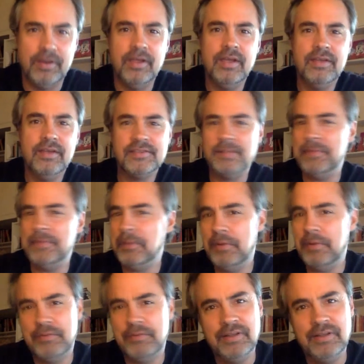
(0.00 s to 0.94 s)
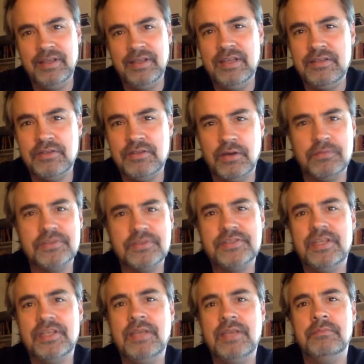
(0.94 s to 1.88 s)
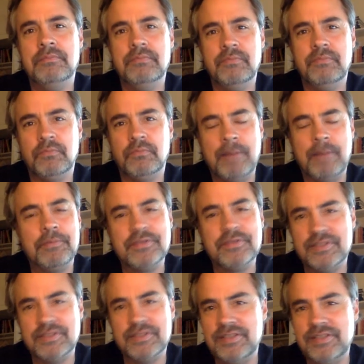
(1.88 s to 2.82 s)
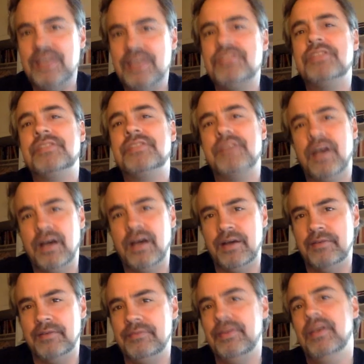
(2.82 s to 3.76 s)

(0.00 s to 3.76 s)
something we really don't see representations of.